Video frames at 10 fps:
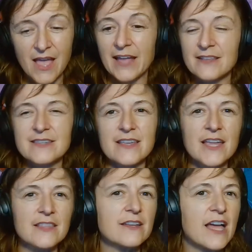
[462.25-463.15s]
and
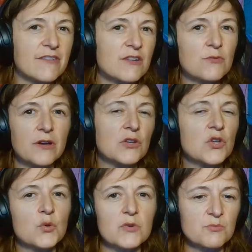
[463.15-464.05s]
saying that everyone
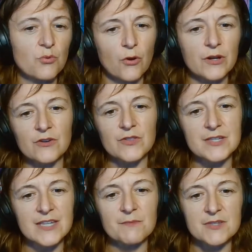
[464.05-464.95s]
who was born under the
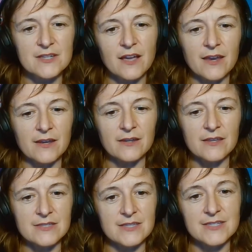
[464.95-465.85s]
same sign
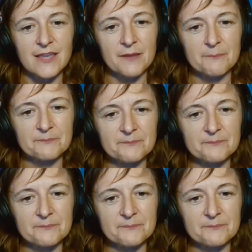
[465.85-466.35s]
is the same.